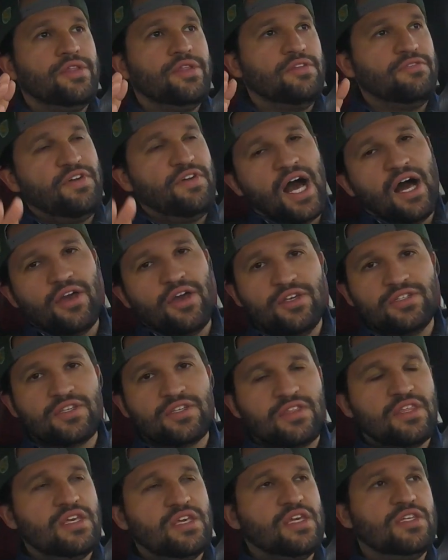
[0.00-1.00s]
The values
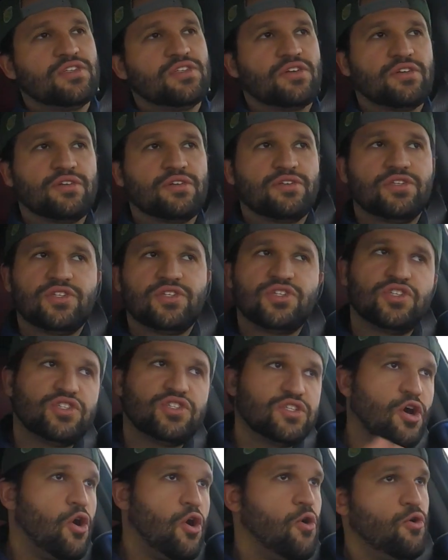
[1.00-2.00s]
of these are
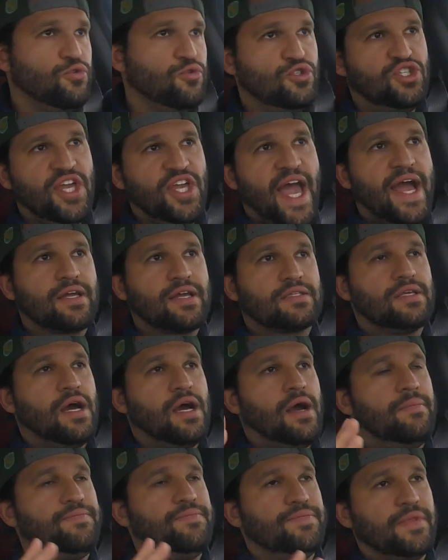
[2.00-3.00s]
so jacked
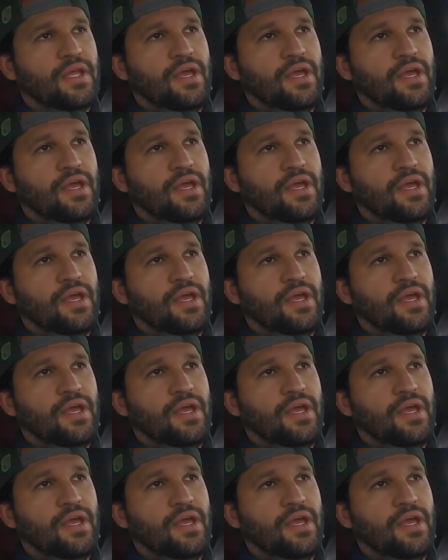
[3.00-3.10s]
up.